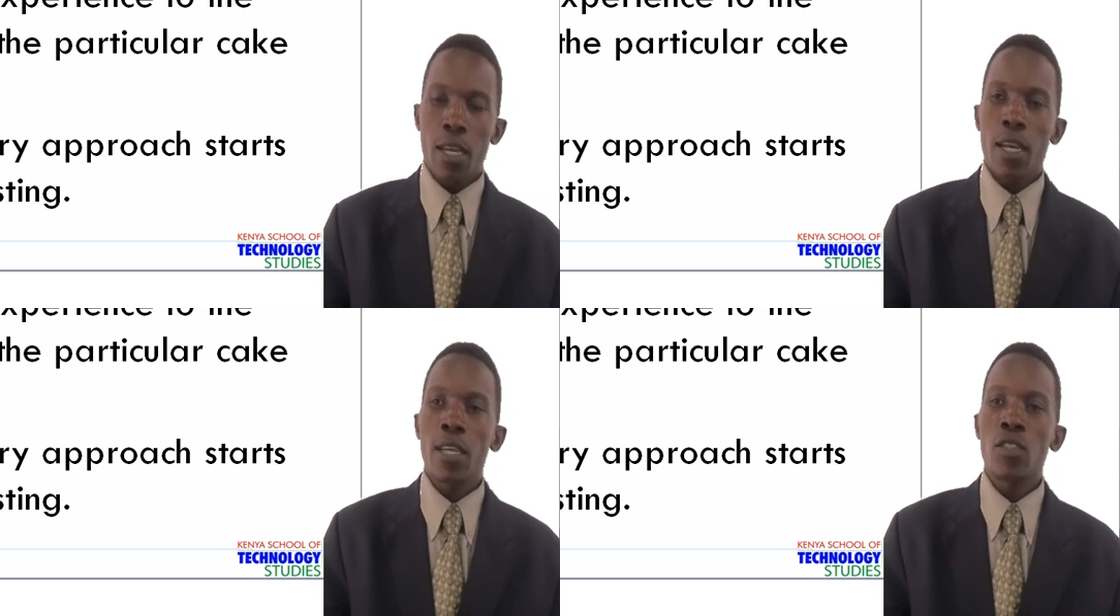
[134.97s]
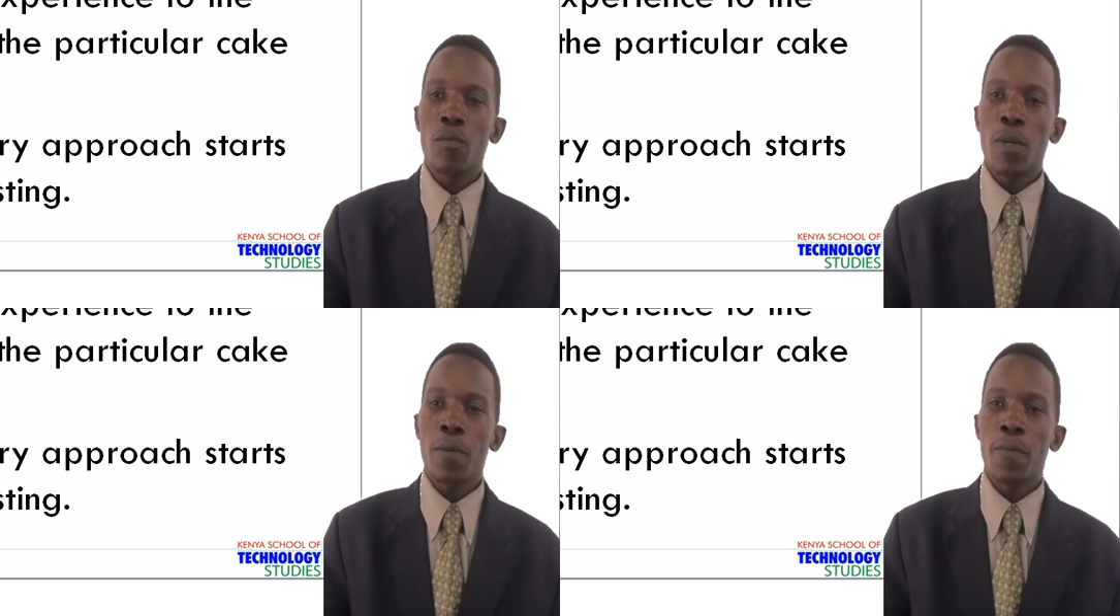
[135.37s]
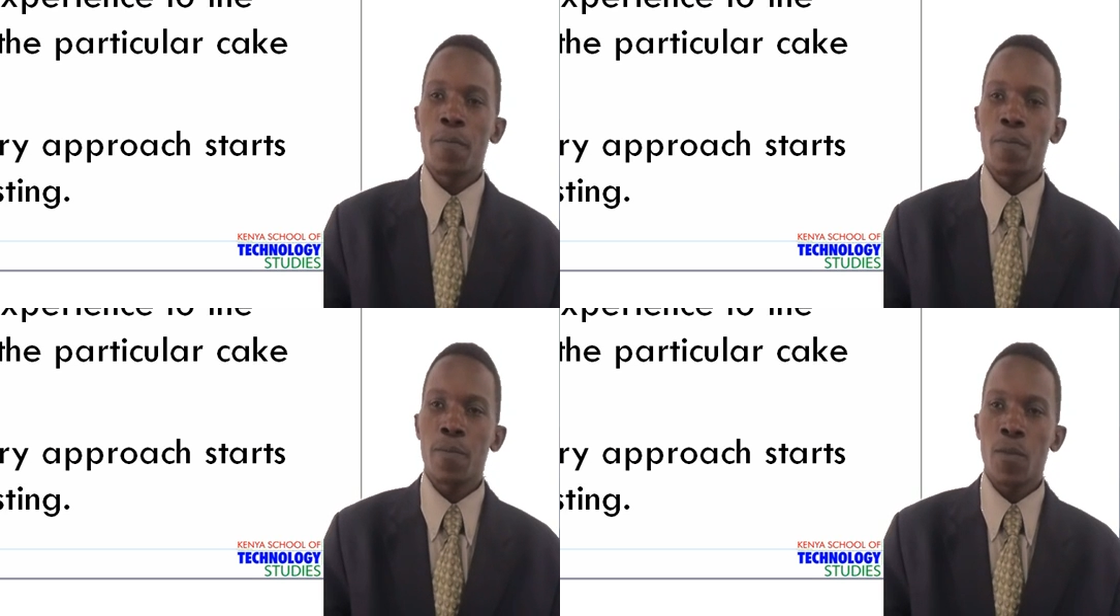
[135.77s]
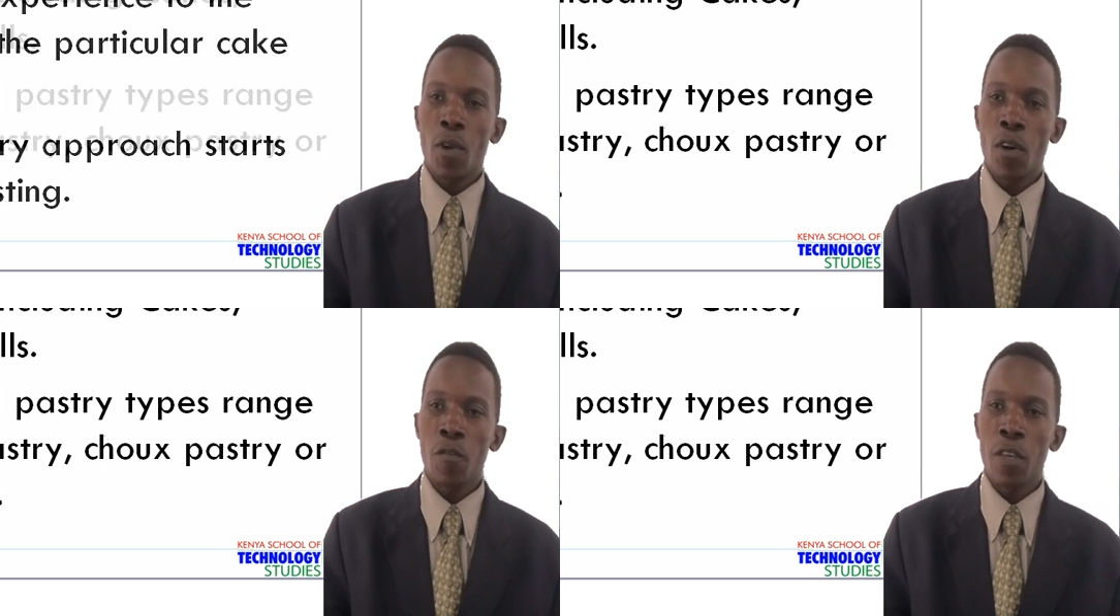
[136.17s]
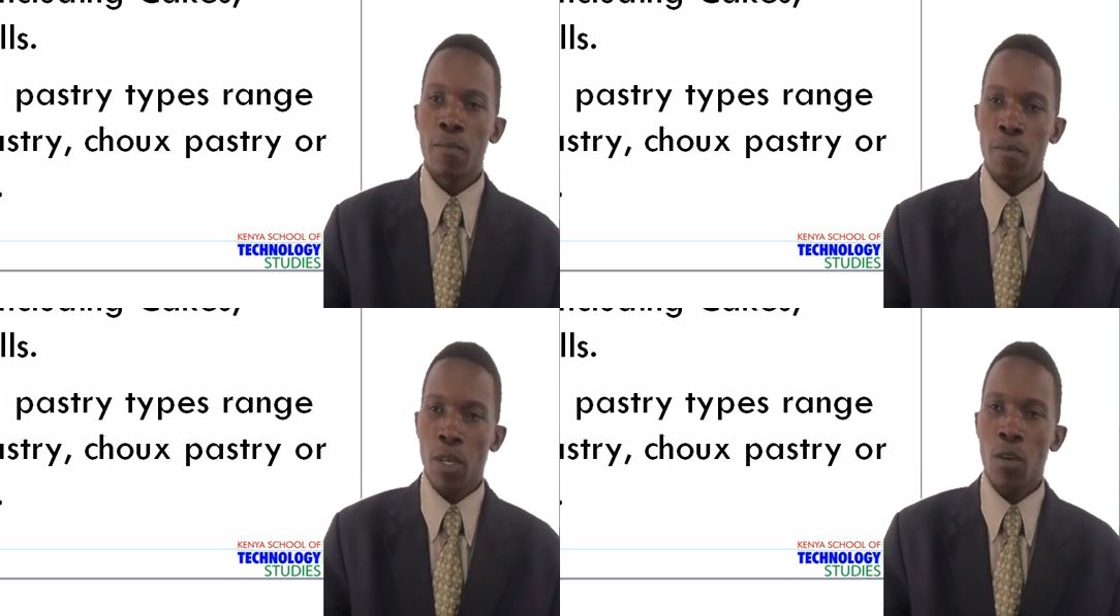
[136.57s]
customer, of
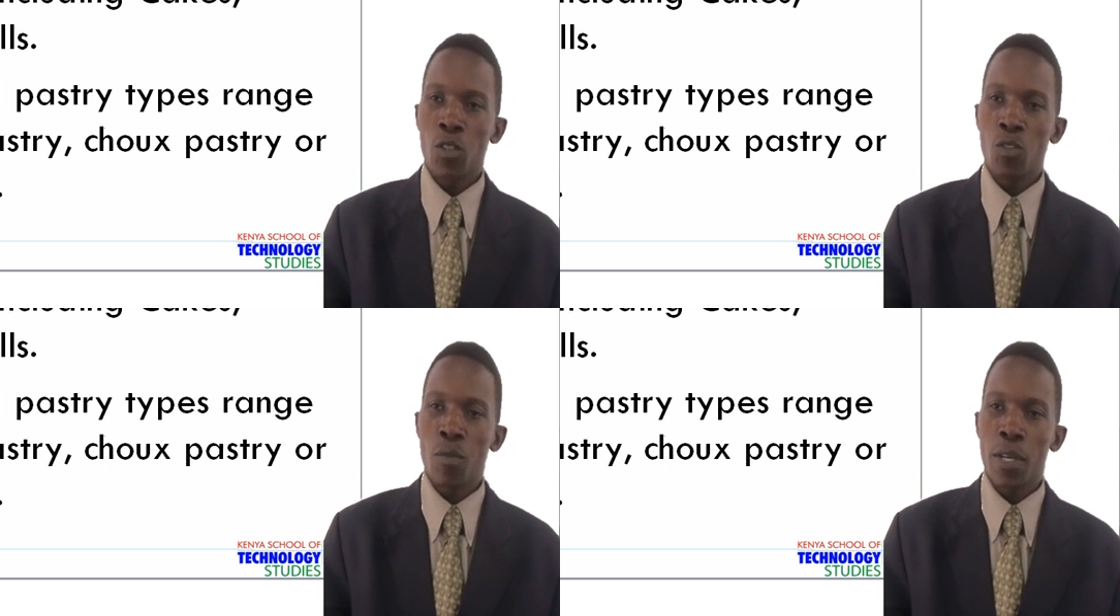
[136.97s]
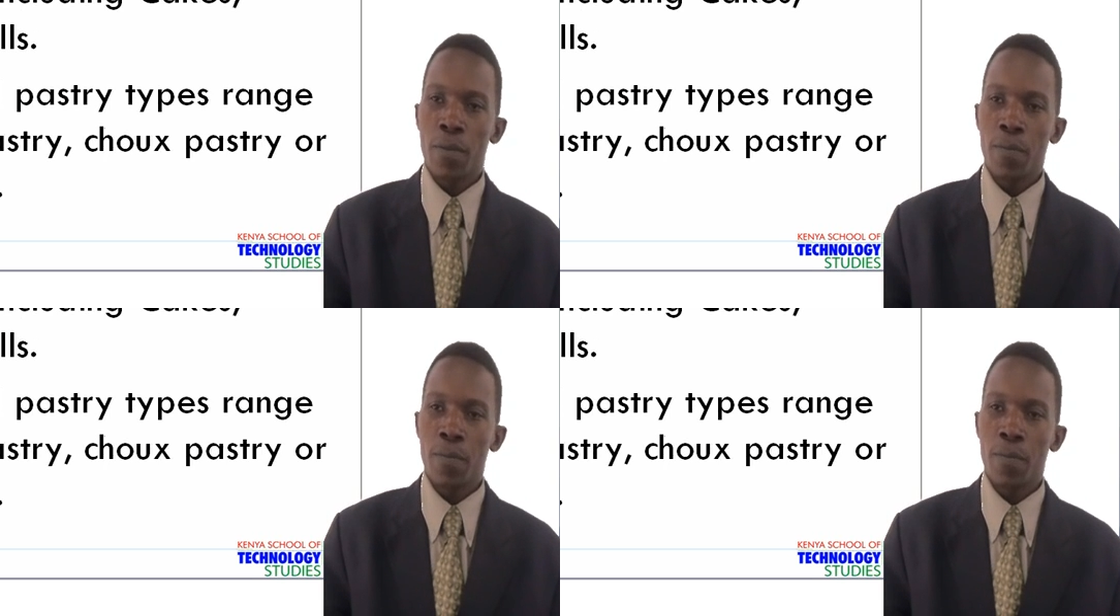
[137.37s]
the consumer.